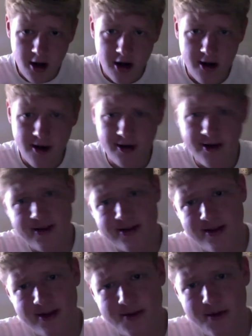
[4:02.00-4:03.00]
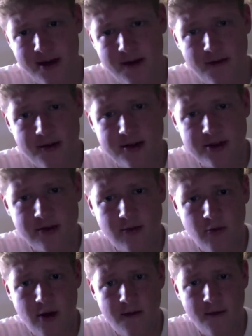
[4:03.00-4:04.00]
Alright guys, that was my first
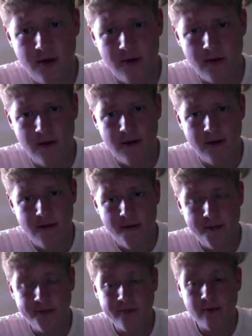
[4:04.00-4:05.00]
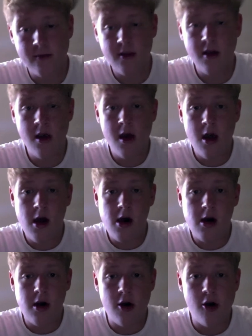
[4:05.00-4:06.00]
wet food review.
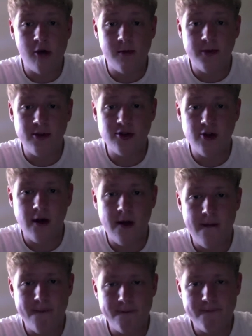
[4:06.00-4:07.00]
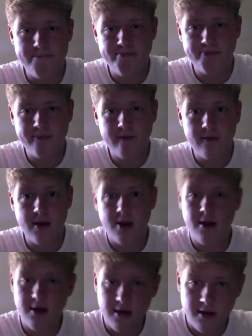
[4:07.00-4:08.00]
Hope you enjoyed it.
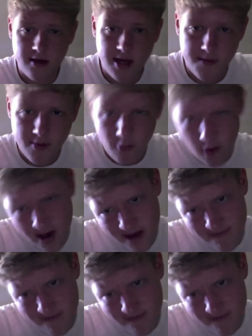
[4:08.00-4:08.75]
Keep it wet.